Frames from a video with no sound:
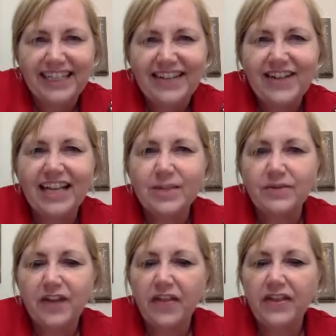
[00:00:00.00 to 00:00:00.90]
Okay,
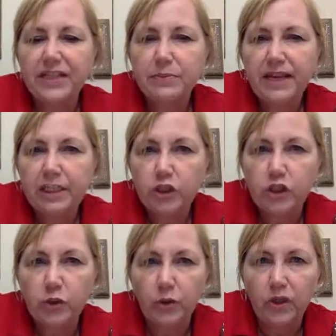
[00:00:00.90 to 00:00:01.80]
so we've got this many
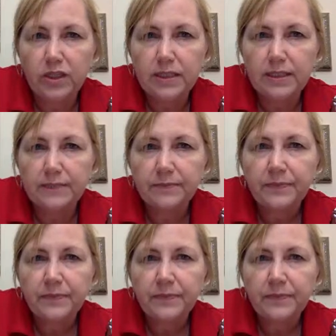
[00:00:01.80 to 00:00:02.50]
joules,